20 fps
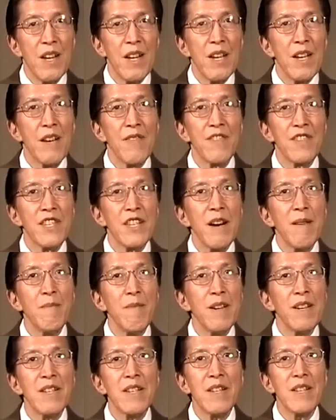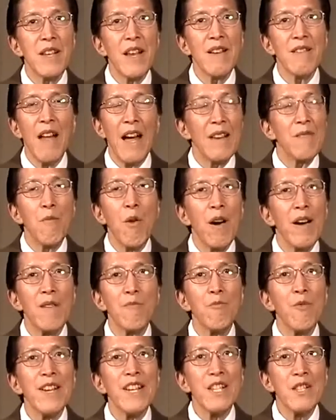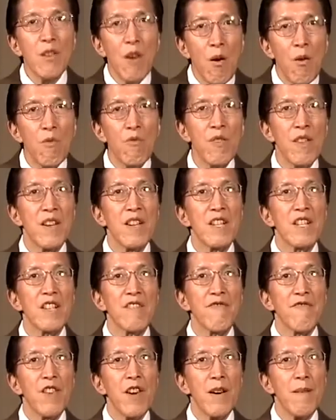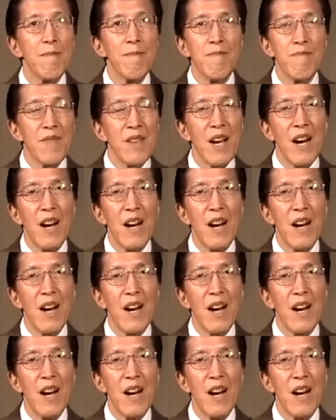If someone, and we know this from